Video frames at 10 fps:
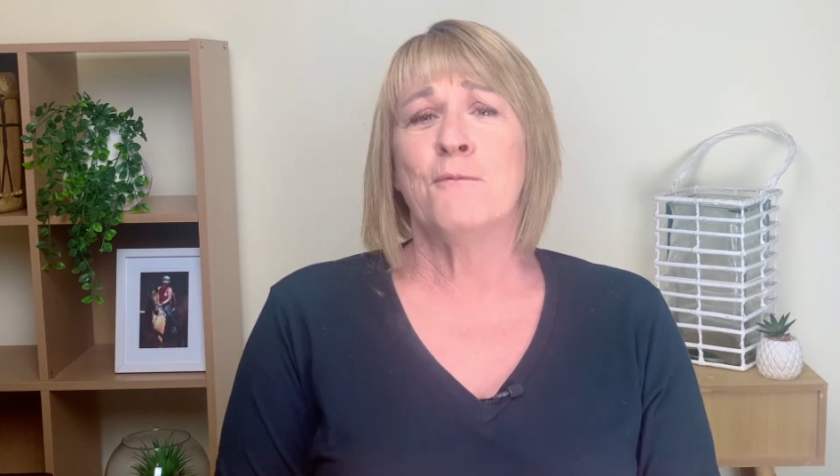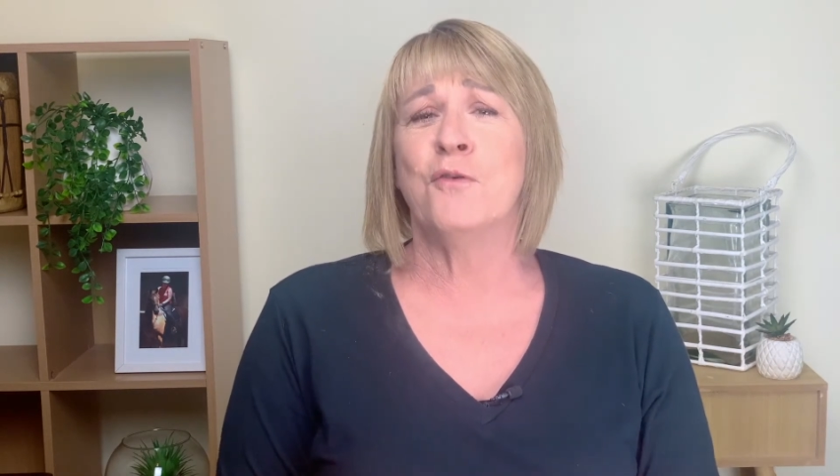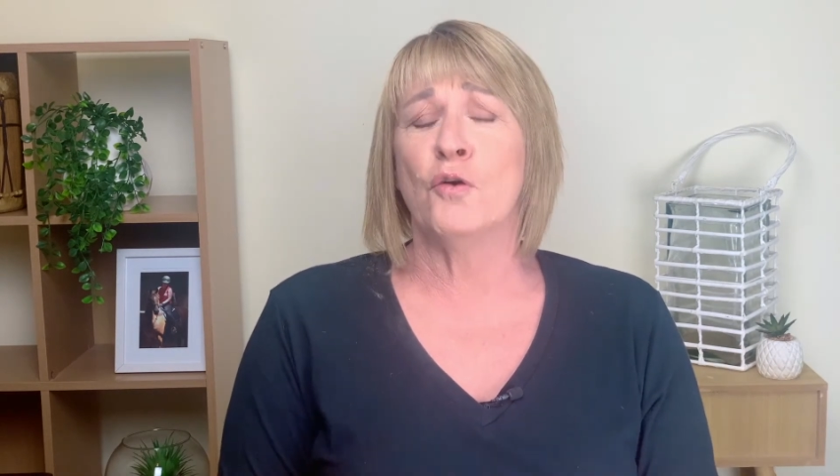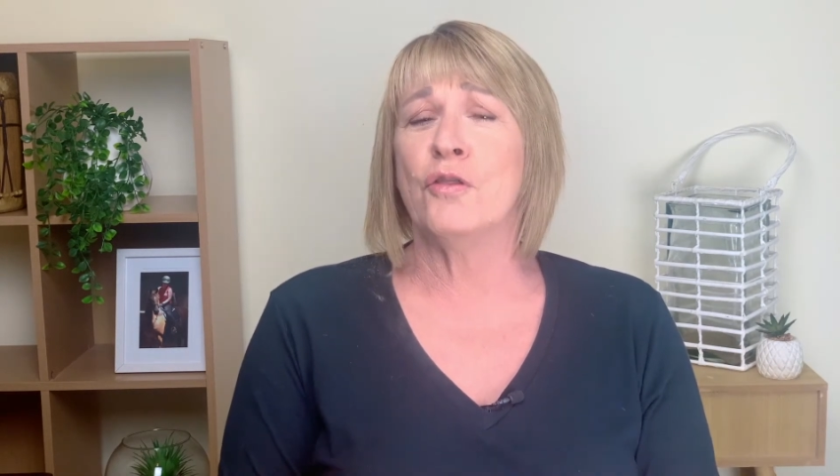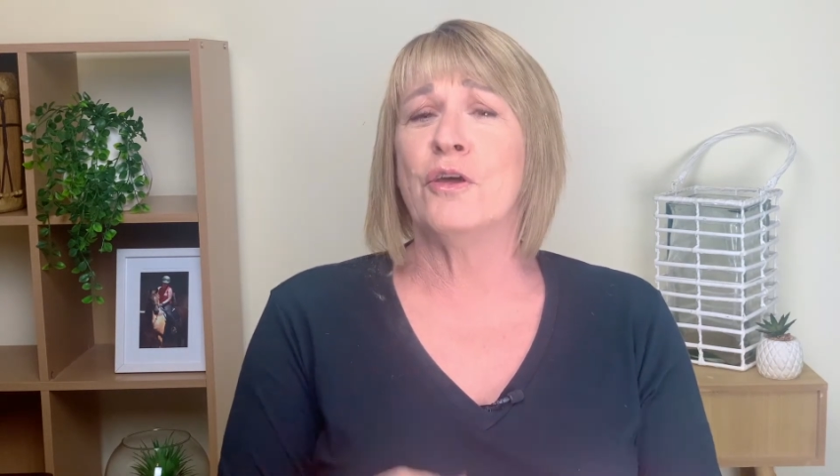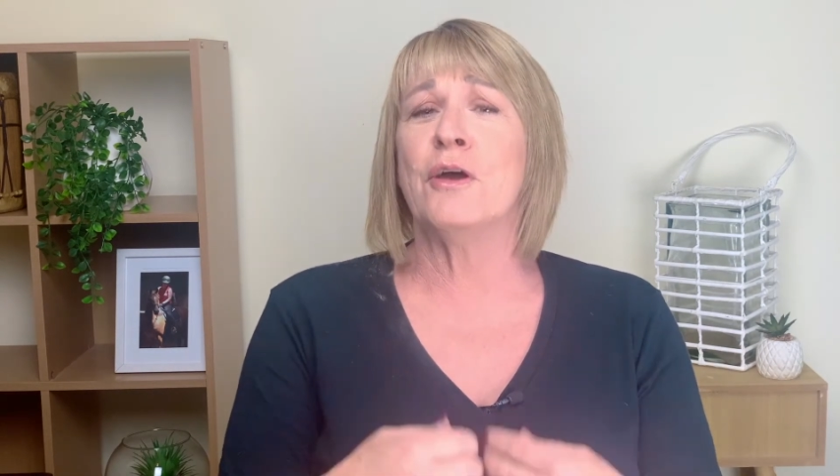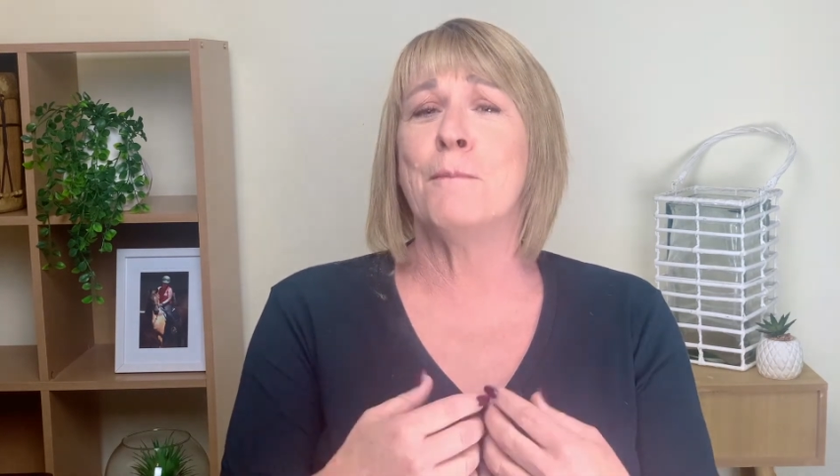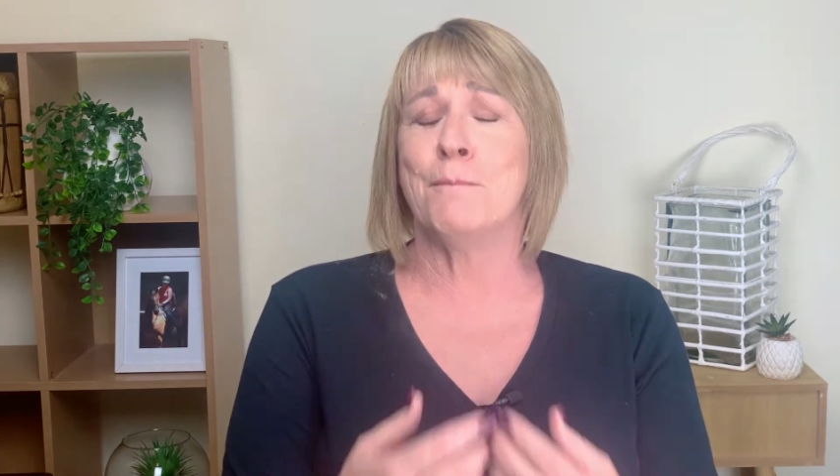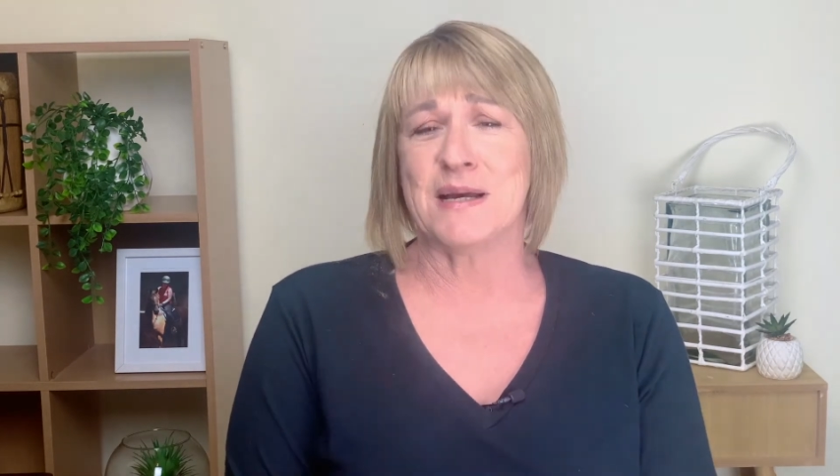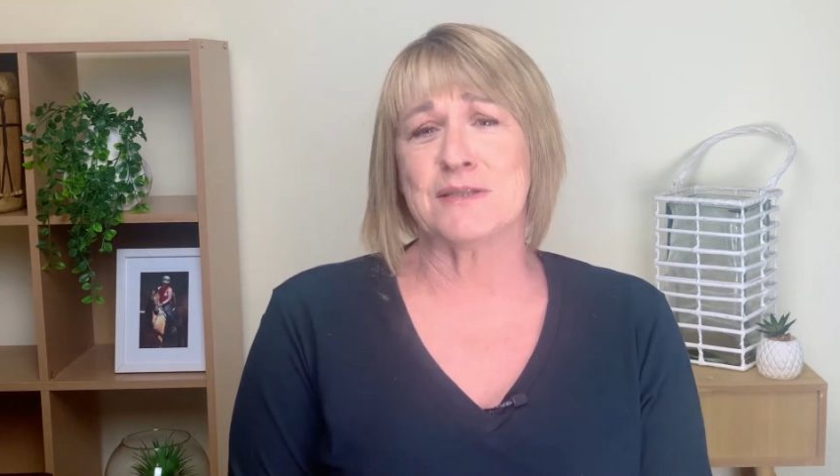for the
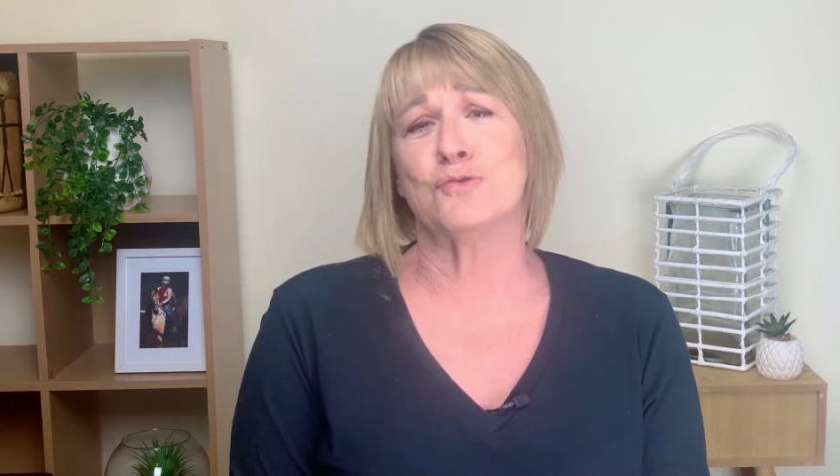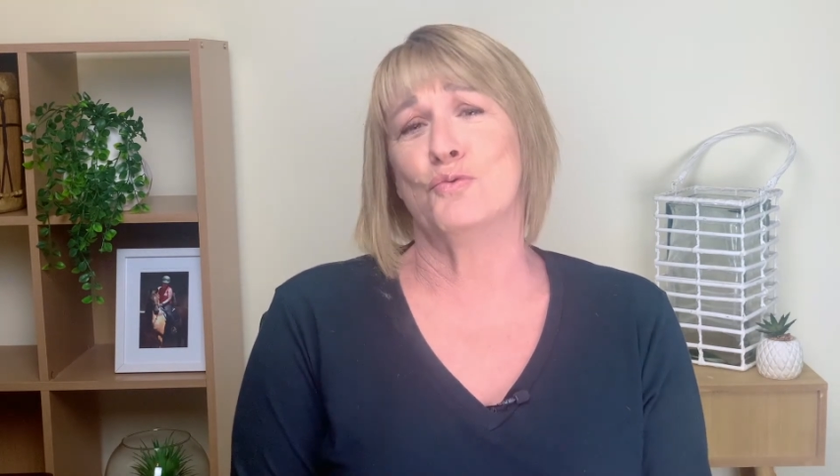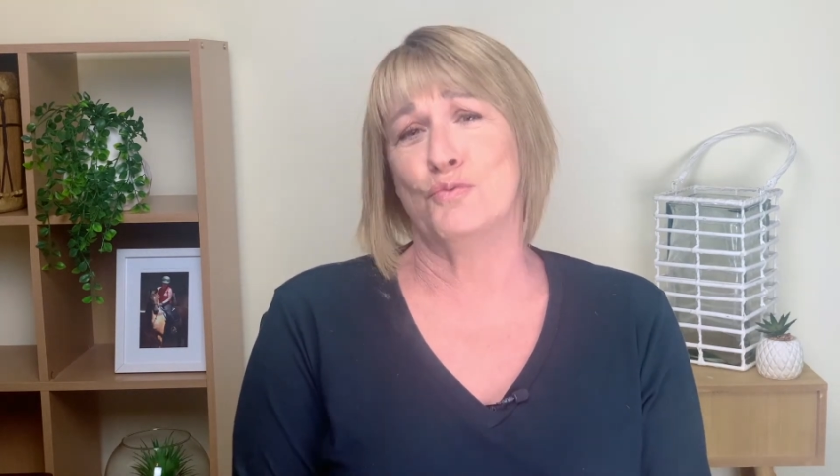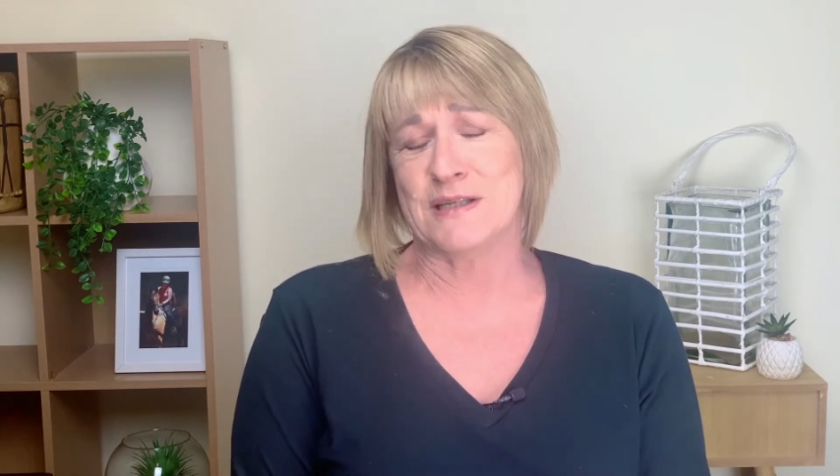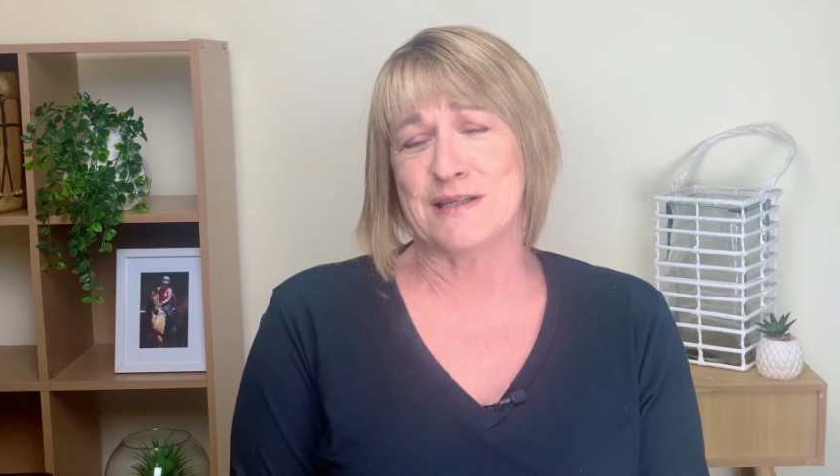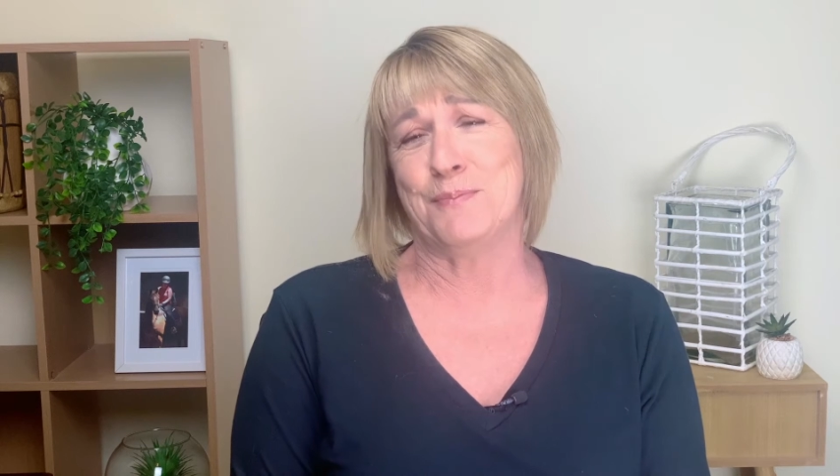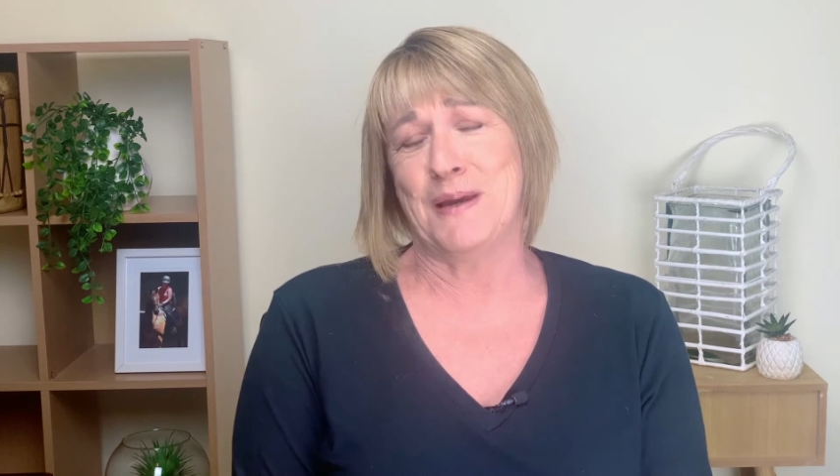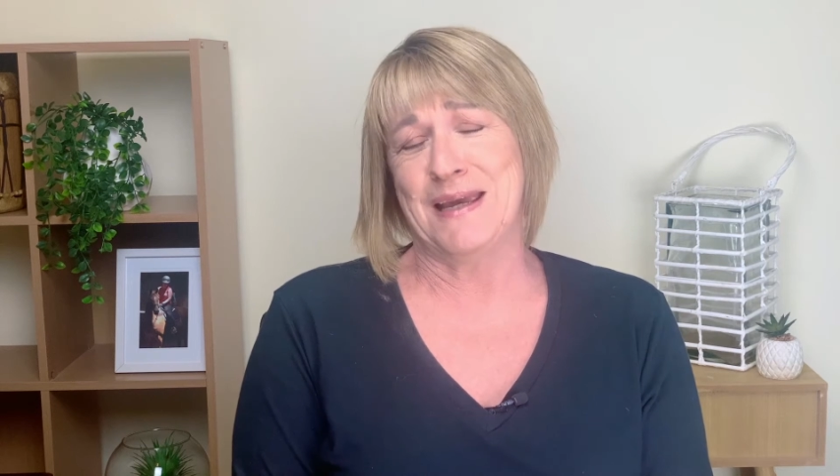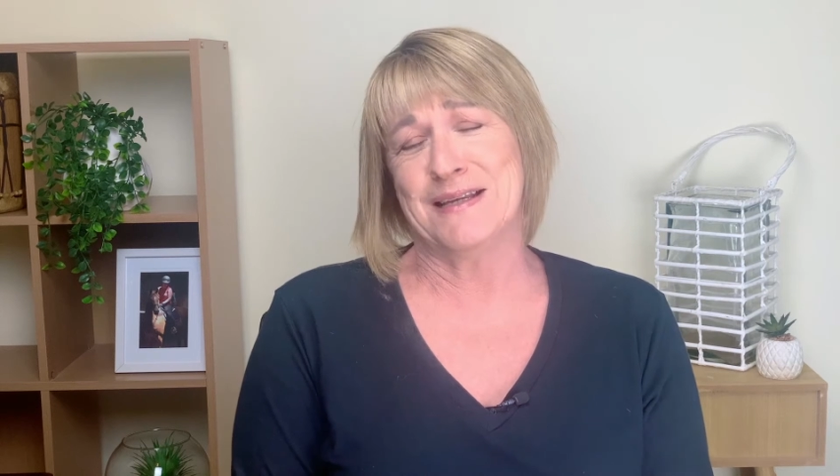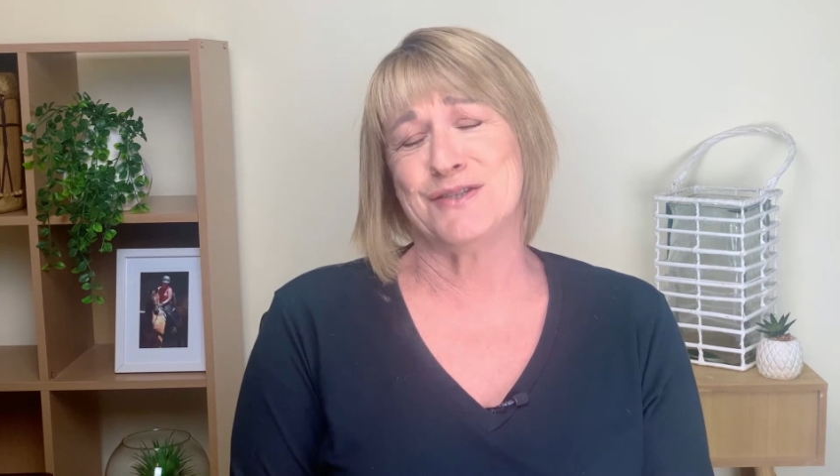muscle recipe.